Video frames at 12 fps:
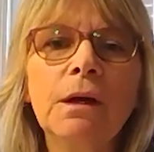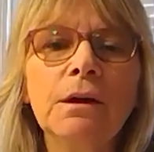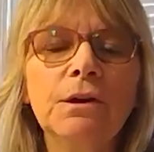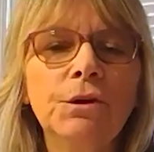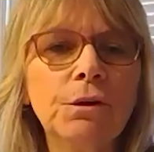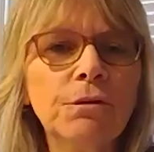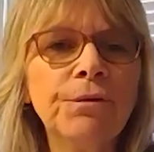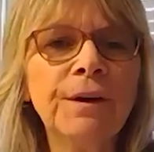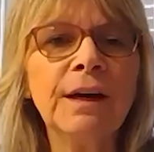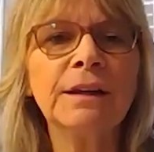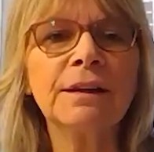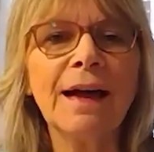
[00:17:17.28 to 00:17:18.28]
you'll
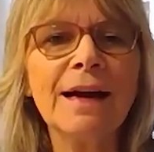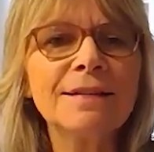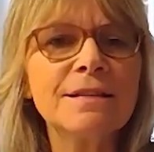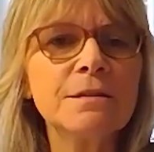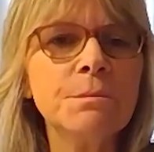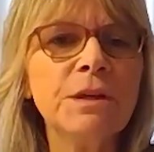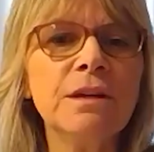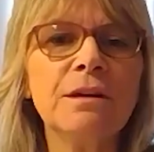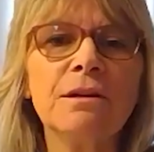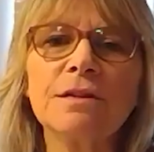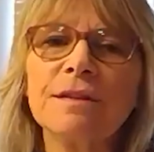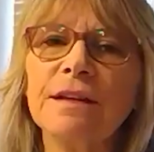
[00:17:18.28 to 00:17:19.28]
find lots of
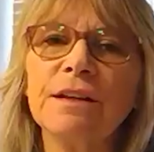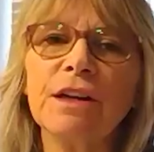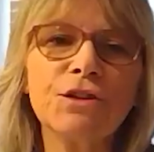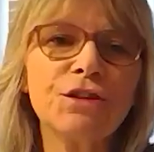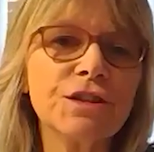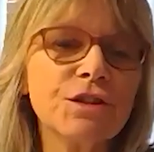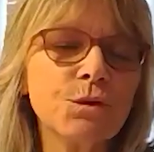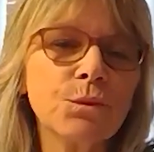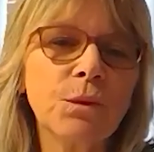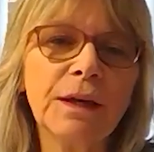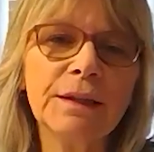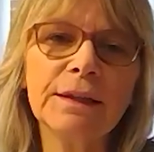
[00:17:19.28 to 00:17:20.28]
meals that are just
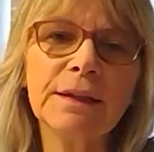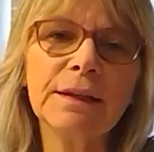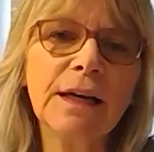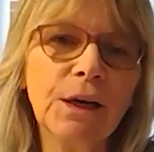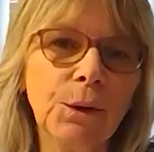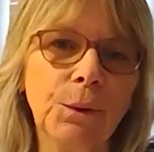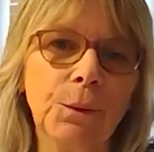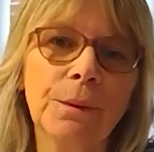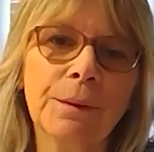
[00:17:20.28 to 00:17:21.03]
ready to go.